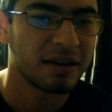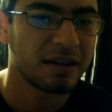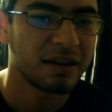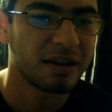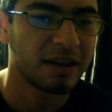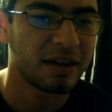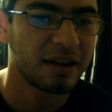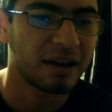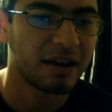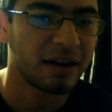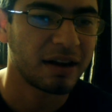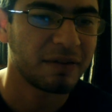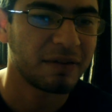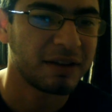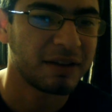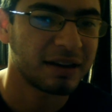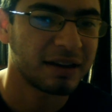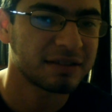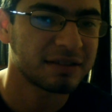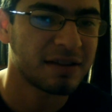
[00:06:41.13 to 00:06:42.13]
get off in
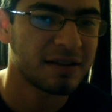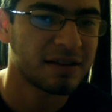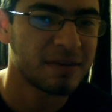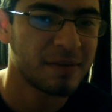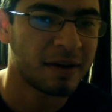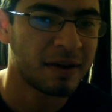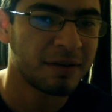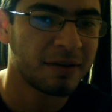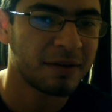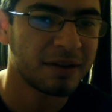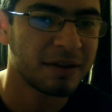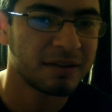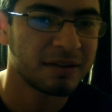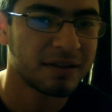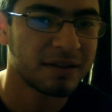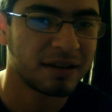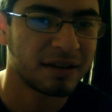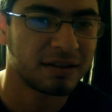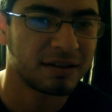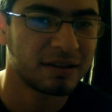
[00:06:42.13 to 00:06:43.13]
the next stop anyways.
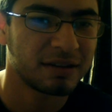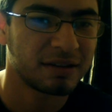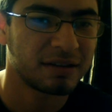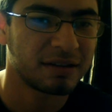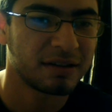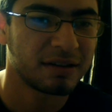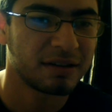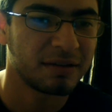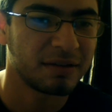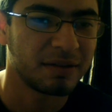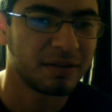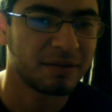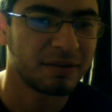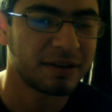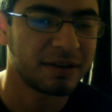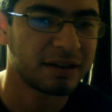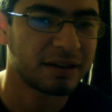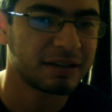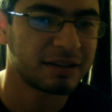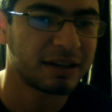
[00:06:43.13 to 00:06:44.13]
And then we
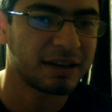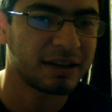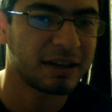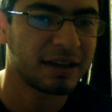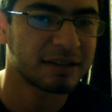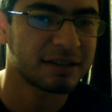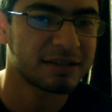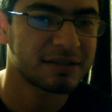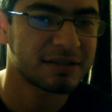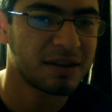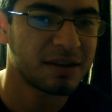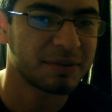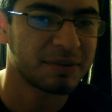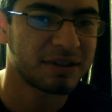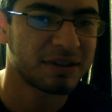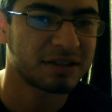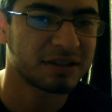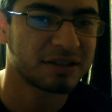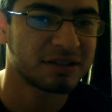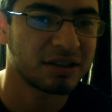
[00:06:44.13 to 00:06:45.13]
find out that the next stop is
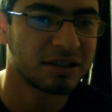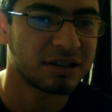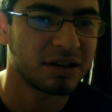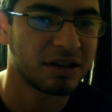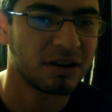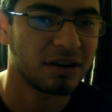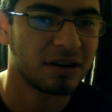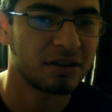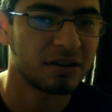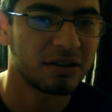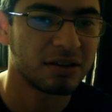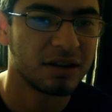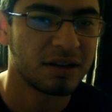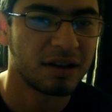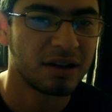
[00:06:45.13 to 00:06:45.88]
actually called